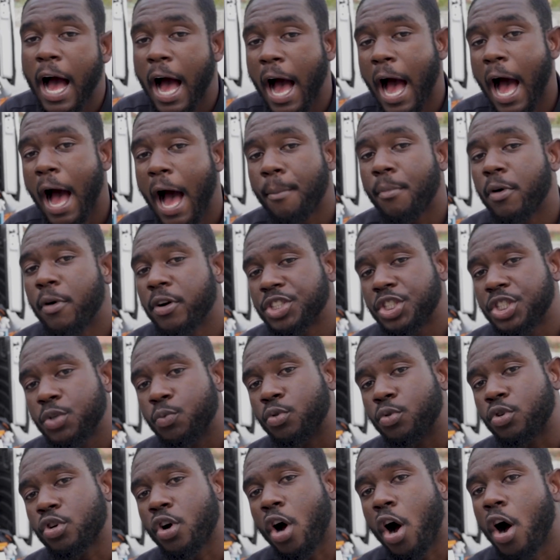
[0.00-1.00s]
how much it
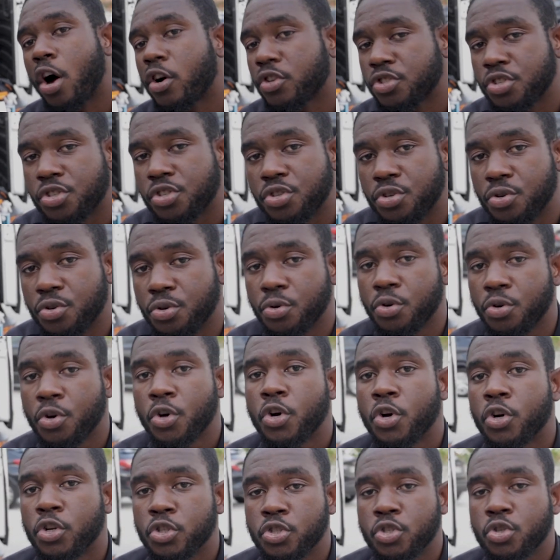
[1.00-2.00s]
would cost you
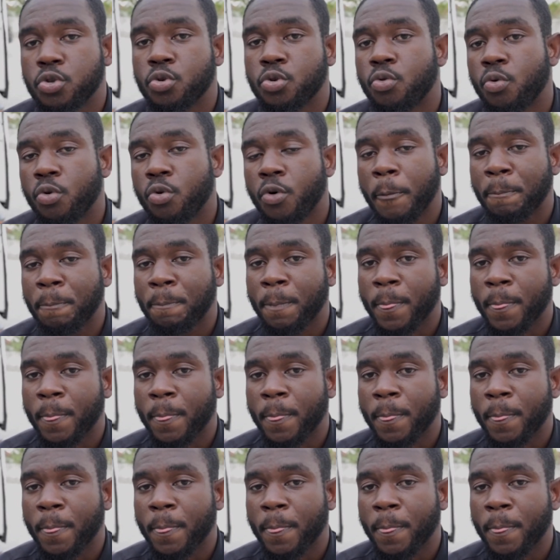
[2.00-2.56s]
to